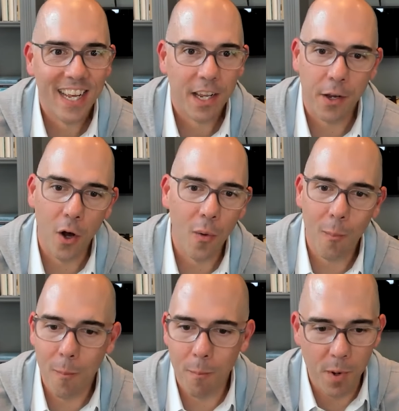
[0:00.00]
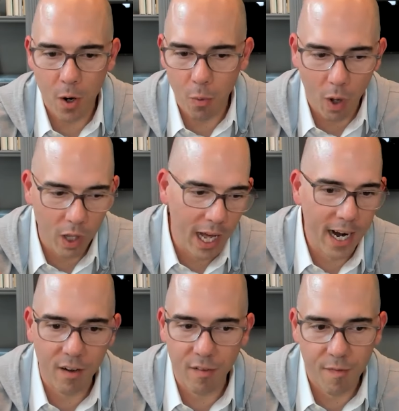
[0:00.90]
A lot
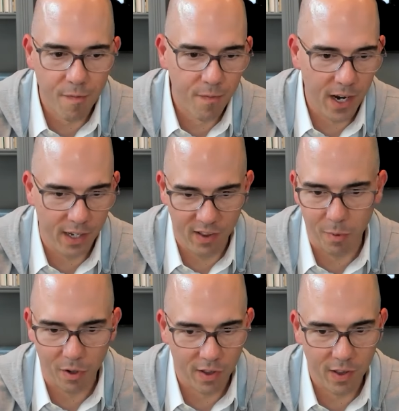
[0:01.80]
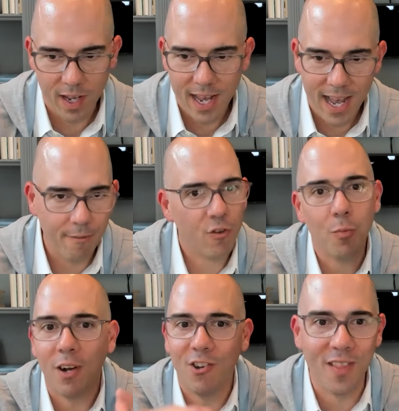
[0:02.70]
of customers have too
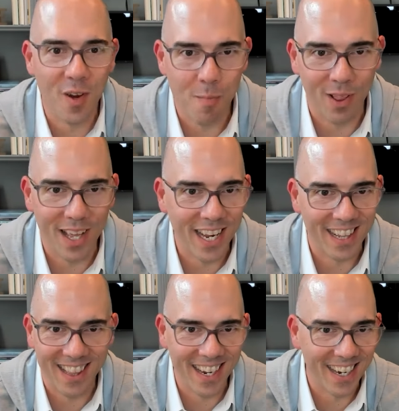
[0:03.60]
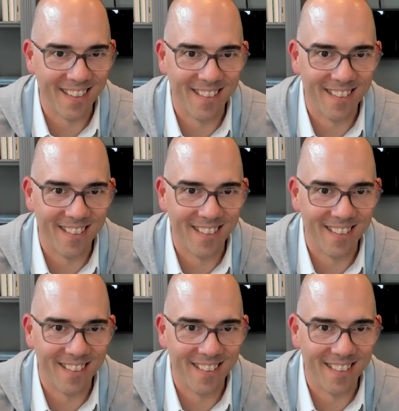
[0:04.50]
much on their plate. Like